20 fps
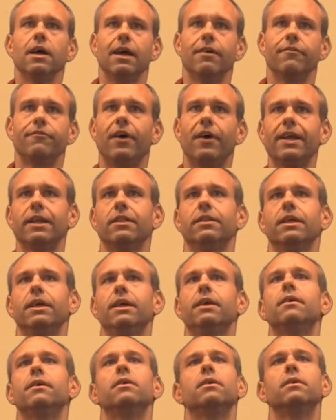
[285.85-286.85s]
And
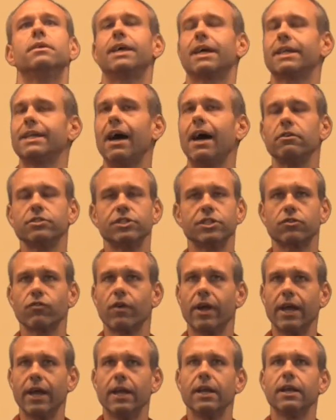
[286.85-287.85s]
finally, technology is
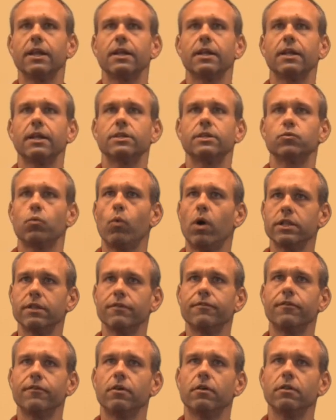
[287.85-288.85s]
great, it's
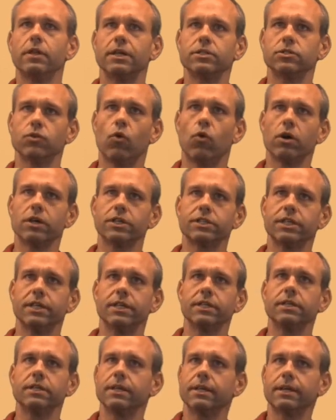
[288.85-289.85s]
wonderful as long as
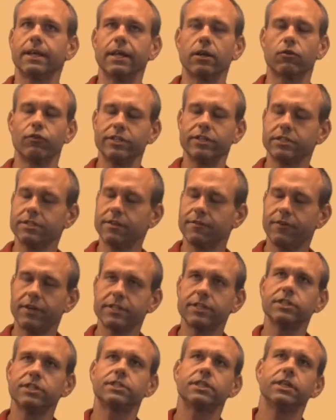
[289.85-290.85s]
it increases
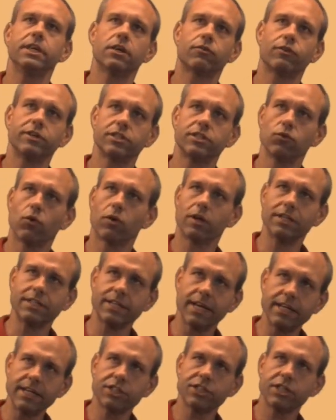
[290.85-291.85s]
efficiency, increases
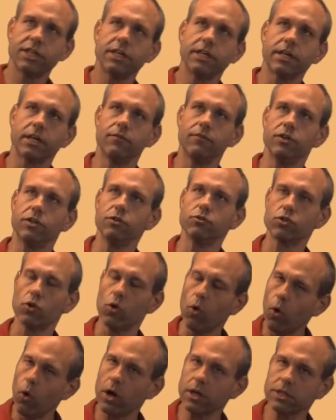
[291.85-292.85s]
organization, it can reduce
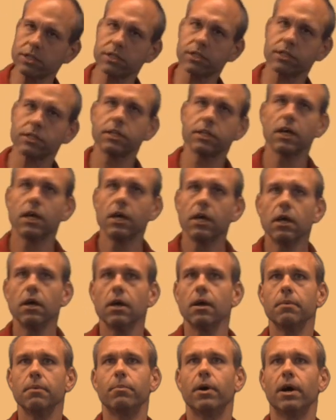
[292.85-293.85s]
costs,
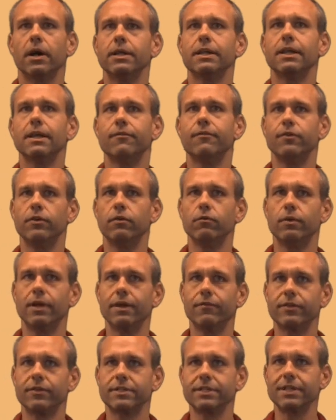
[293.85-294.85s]
but if
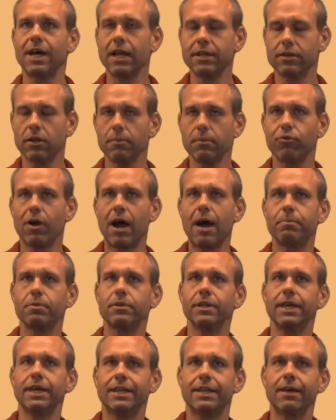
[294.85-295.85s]
it's not done
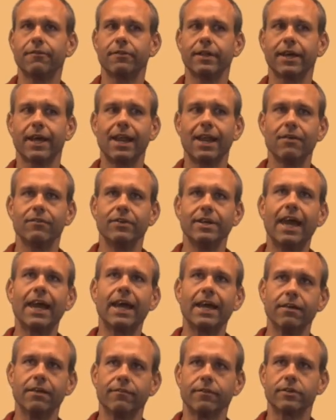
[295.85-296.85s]
properly, it definitely can have a
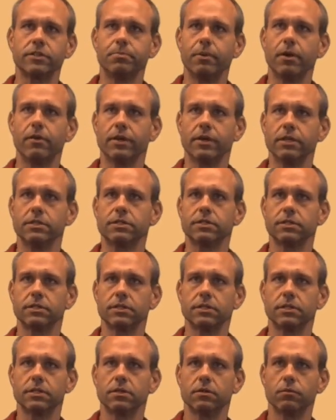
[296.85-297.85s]
negative experience
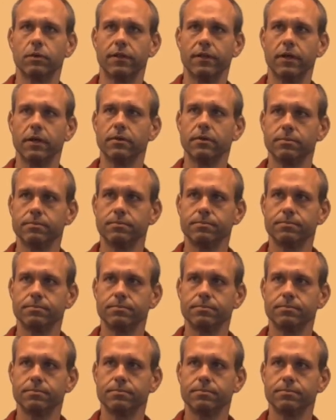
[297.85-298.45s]
with it.